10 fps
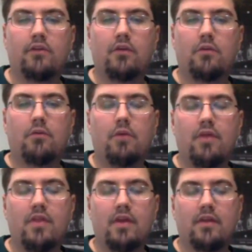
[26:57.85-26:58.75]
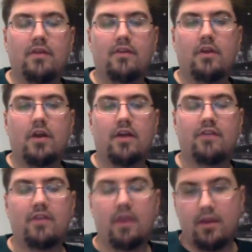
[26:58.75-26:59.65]
So one thing that's
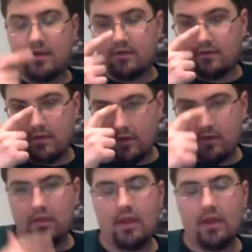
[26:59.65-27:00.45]
interesting is,